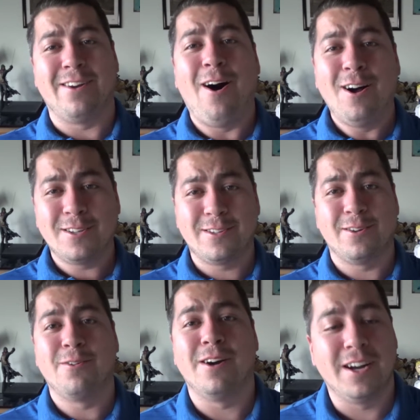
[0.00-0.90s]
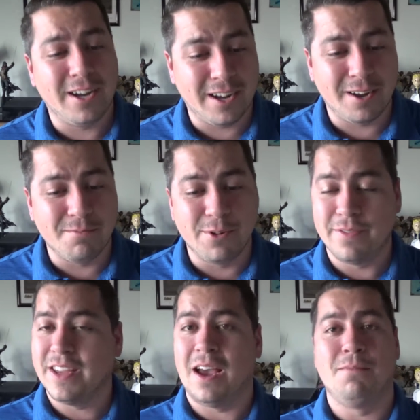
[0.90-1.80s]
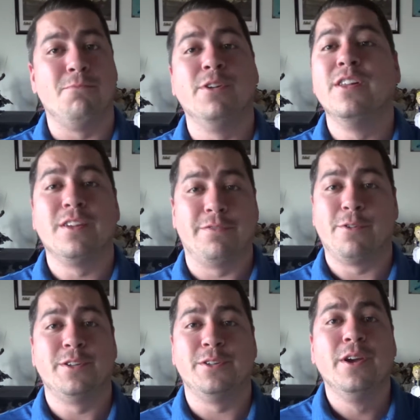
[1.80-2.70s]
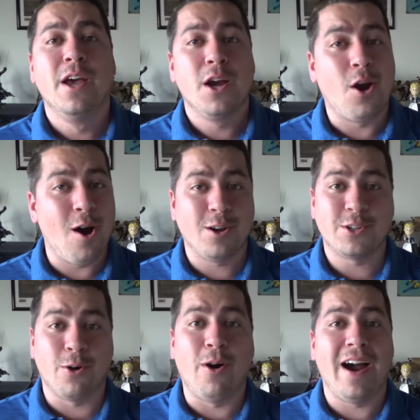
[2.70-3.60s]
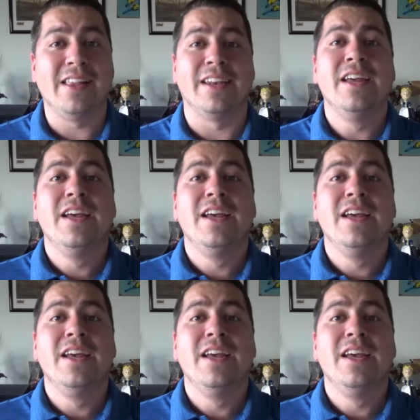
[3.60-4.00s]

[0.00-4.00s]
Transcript: also a movie I'm really looking forward to, Kong Skull Island.